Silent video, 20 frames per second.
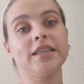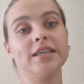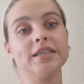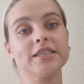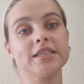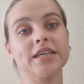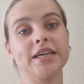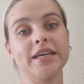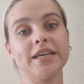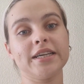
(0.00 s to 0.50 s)

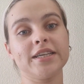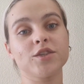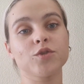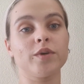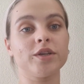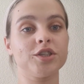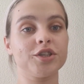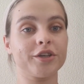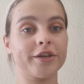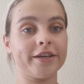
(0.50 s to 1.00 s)
This is
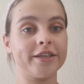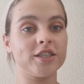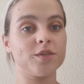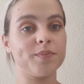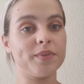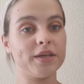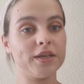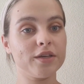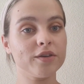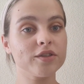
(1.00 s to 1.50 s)
what you're going
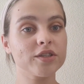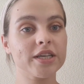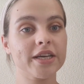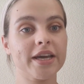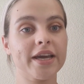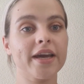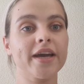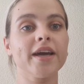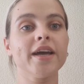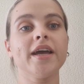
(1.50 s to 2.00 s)
to be
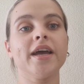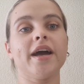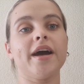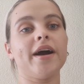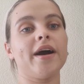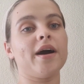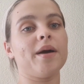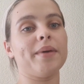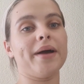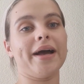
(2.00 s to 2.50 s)
using
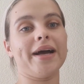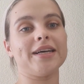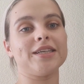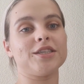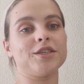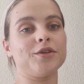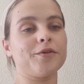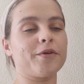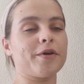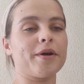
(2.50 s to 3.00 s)

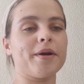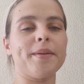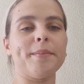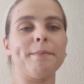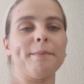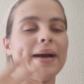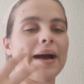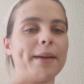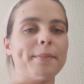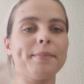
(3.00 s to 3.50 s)
as your
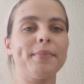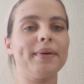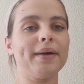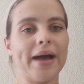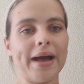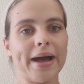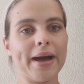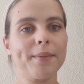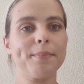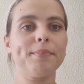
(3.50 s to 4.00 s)
map
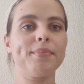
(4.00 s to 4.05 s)
app.